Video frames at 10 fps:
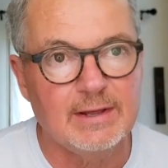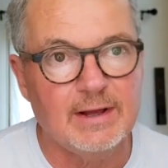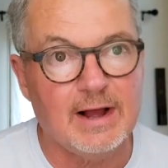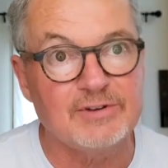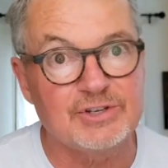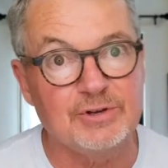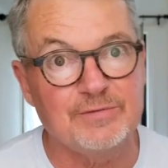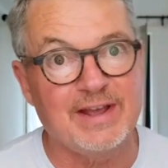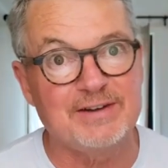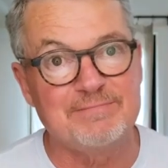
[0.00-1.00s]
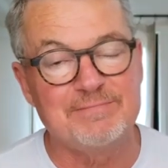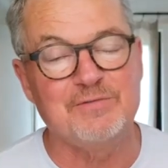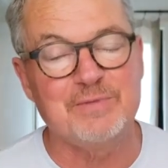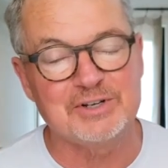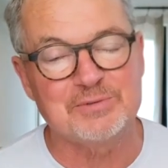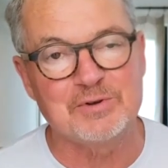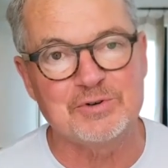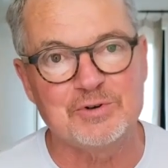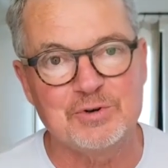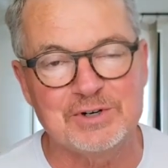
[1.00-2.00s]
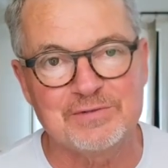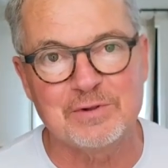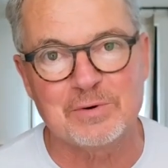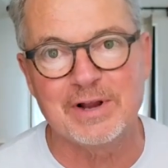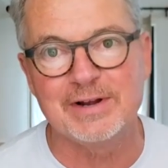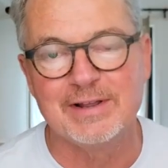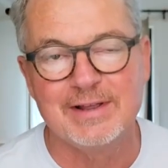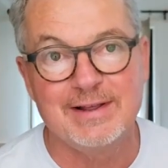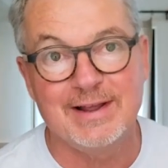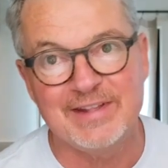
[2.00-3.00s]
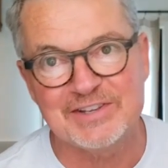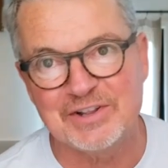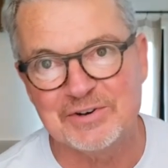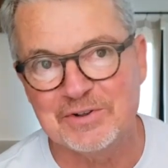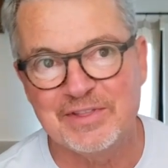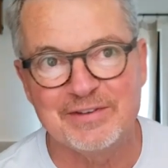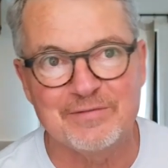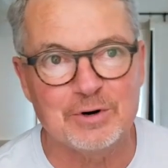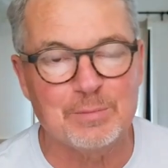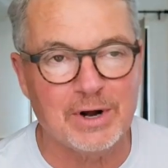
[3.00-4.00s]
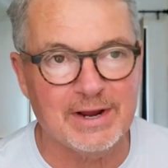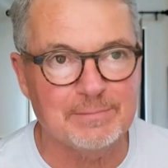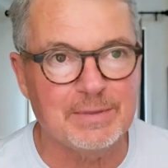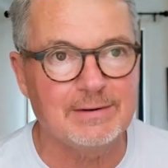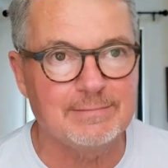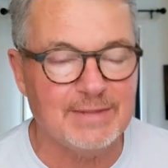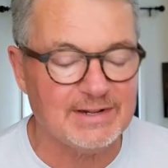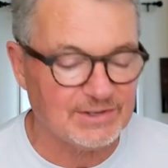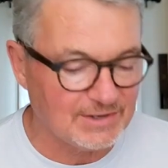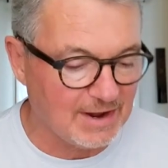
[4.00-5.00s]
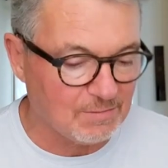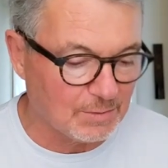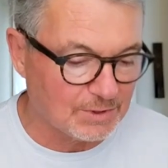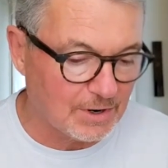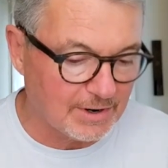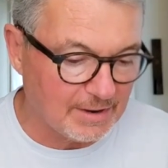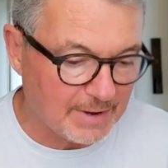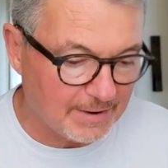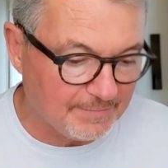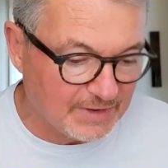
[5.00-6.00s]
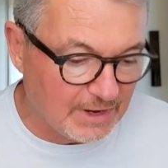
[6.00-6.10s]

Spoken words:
Obviously, you've been exposed to too much fluoride, and that's not a good thing for your brain, but that's not what we're talking about.